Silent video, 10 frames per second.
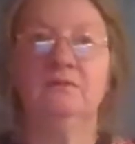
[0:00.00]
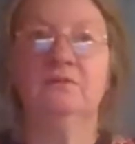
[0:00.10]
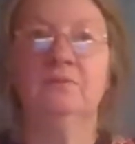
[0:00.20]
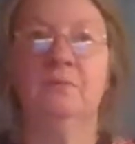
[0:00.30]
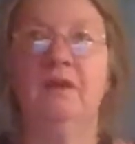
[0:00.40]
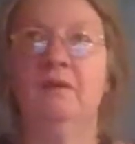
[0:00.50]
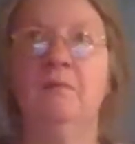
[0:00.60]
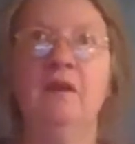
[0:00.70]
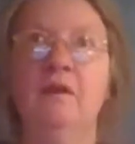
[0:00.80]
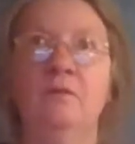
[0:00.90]
to make
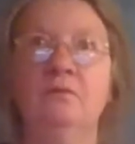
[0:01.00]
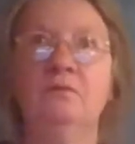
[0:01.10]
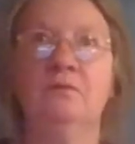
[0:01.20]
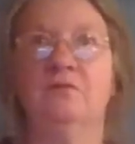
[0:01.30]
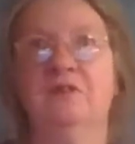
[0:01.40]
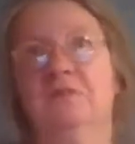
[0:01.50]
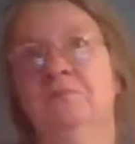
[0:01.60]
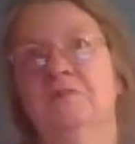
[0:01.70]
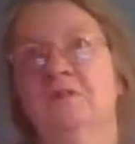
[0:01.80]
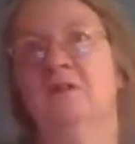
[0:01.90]
my own
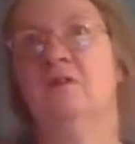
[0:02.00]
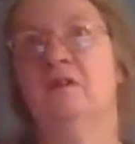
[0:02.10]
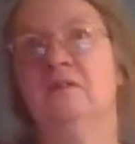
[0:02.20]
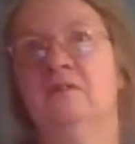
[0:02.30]
Christmas card